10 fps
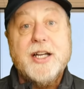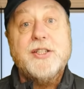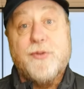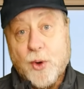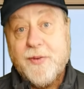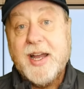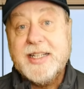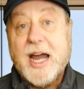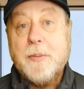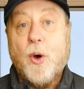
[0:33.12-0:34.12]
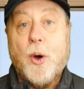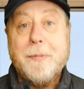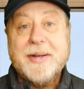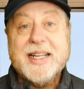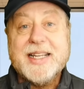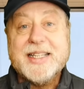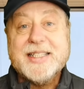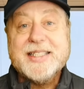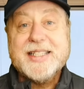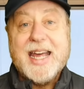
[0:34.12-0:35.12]
So if you want to find out more,
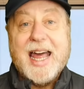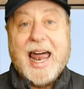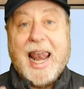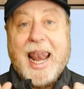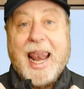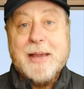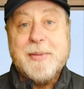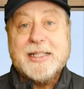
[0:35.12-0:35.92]
please let me